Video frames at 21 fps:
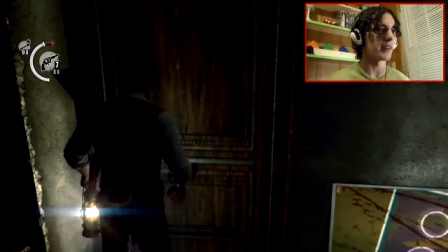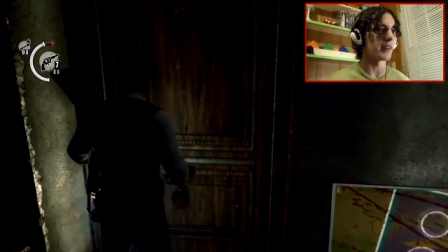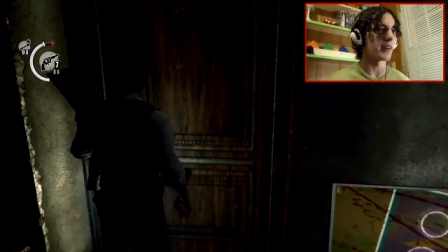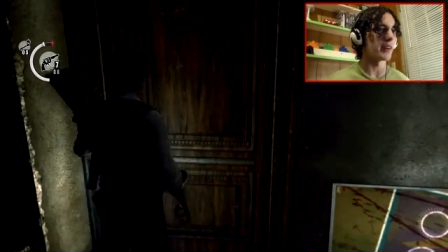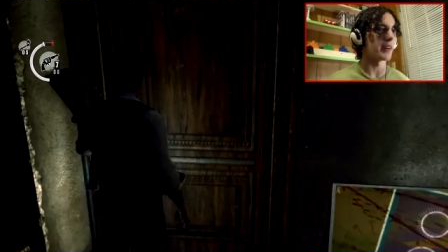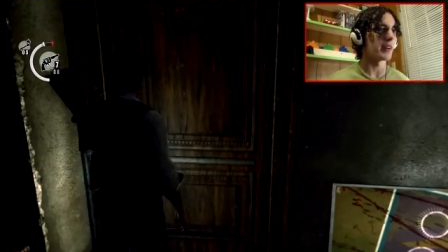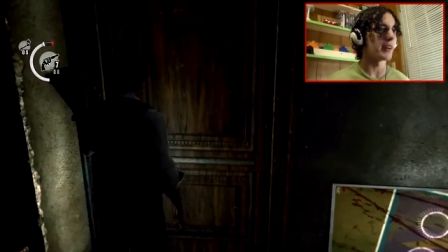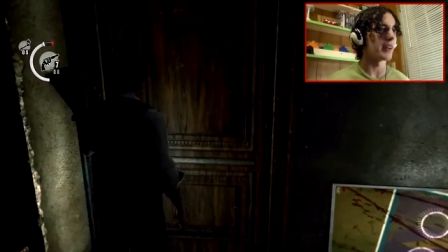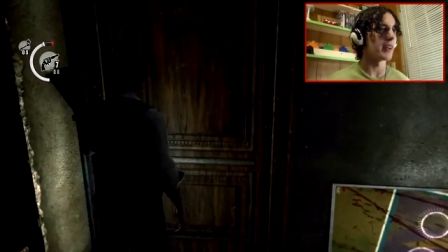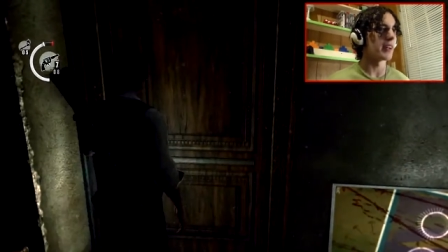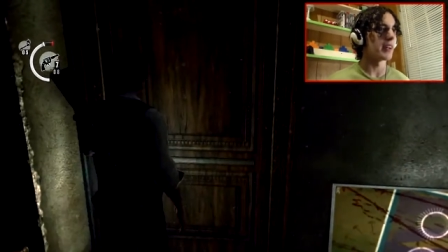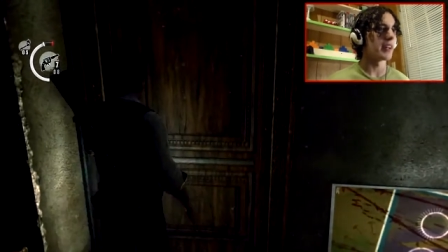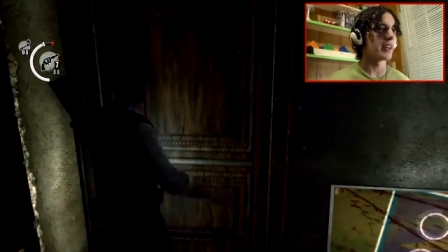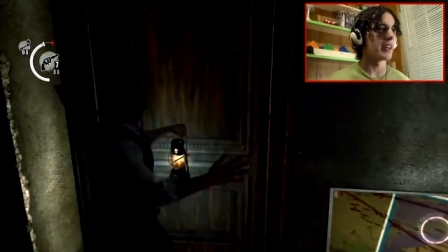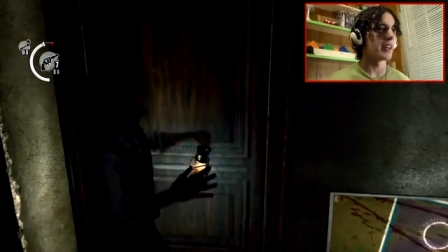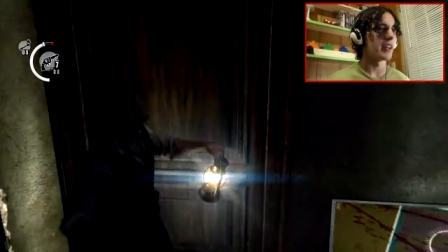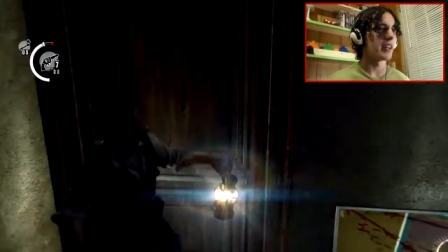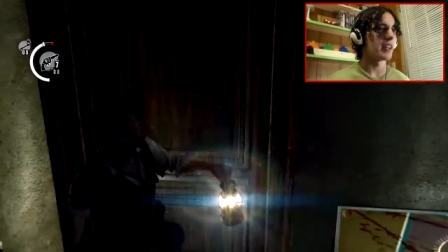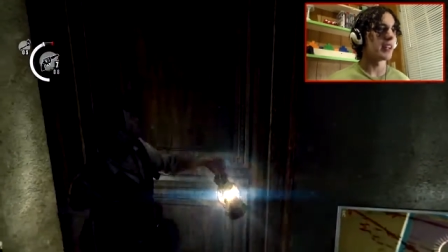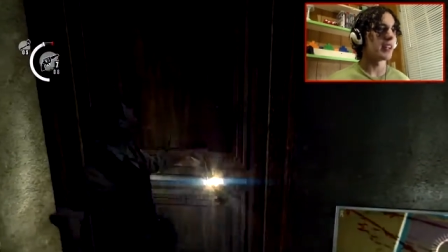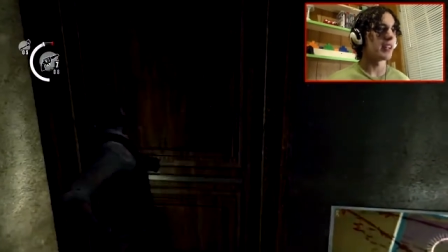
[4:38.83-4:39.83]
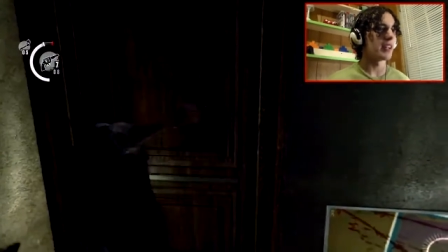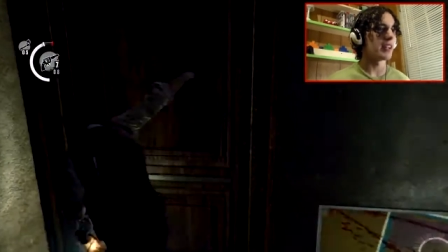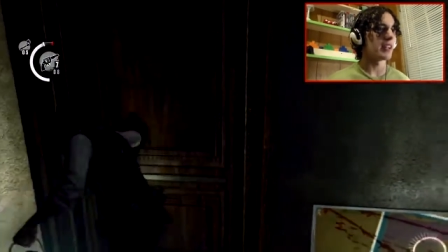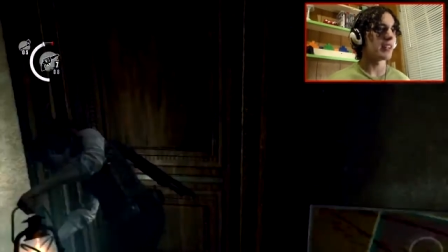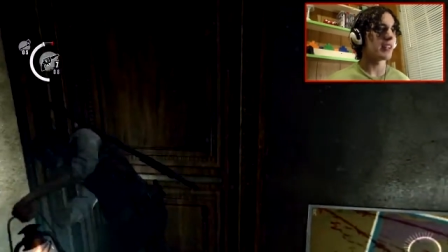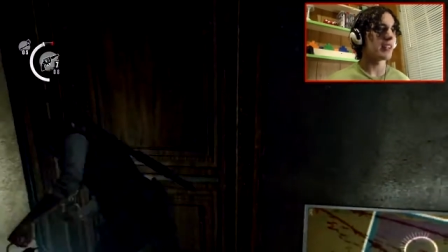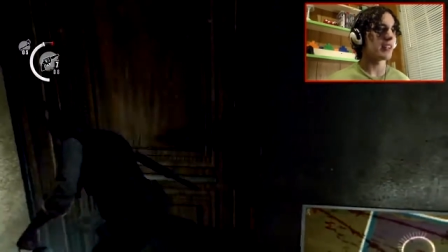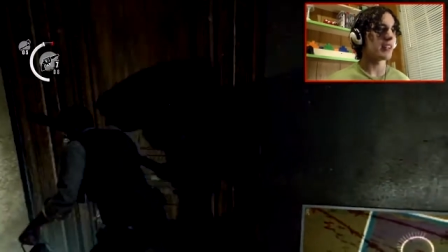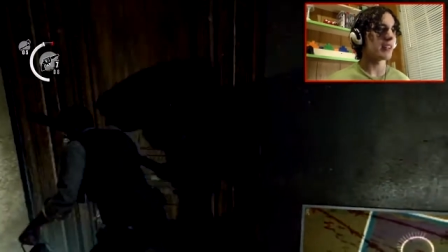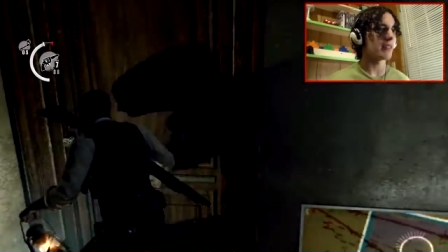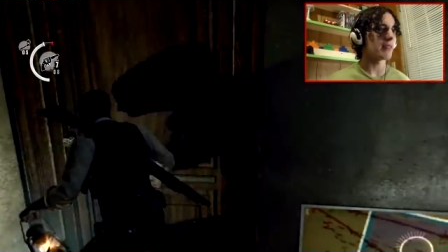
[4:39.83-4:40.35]
are.
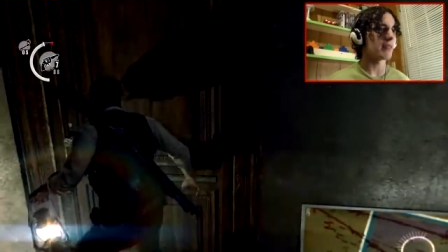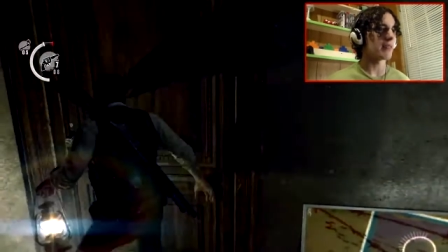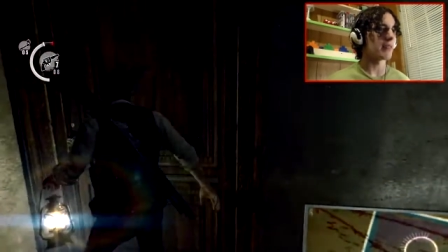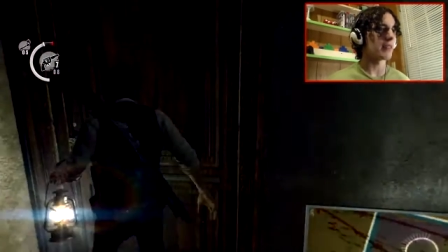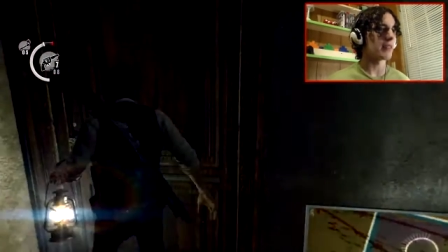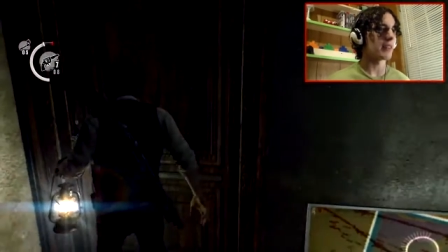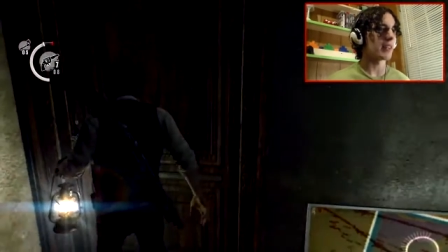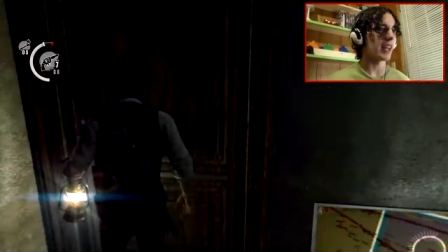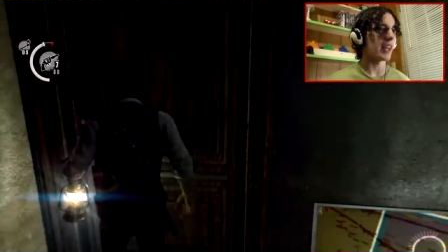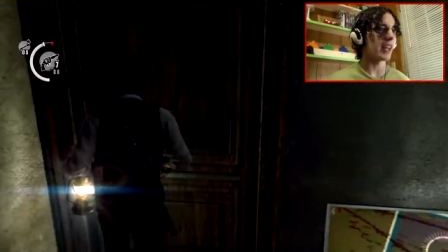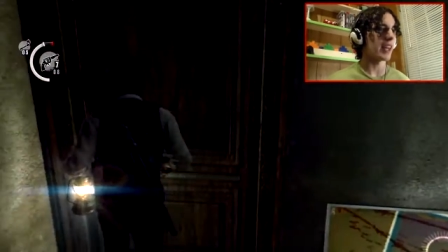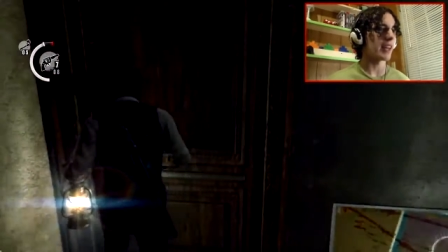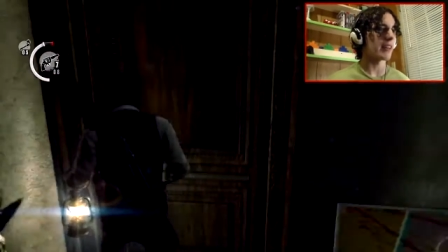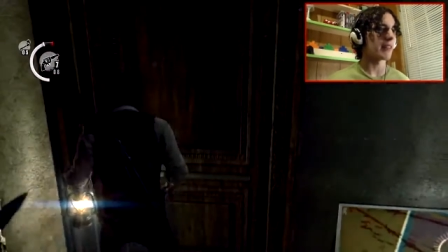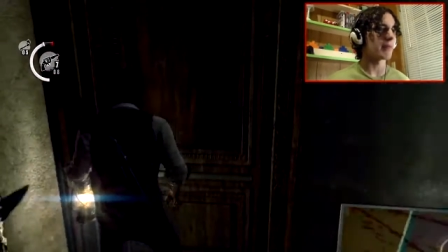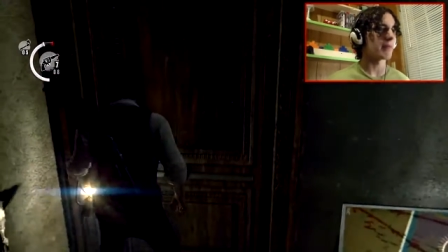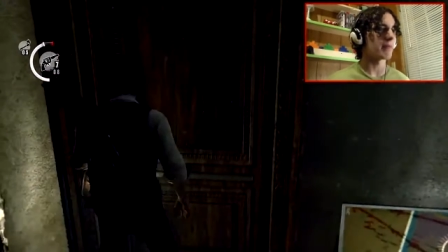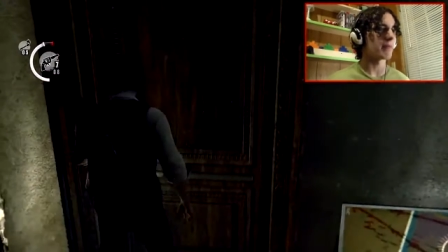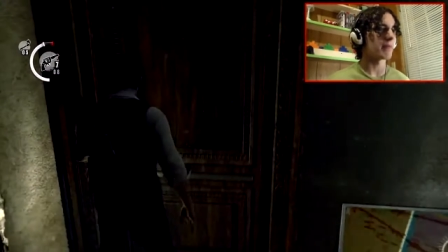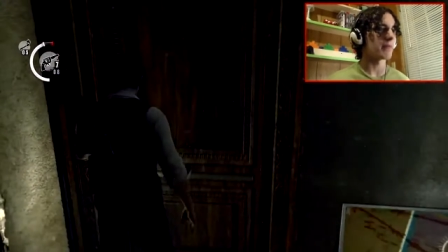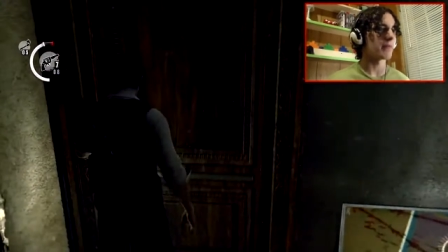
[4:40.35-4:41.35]
Okay.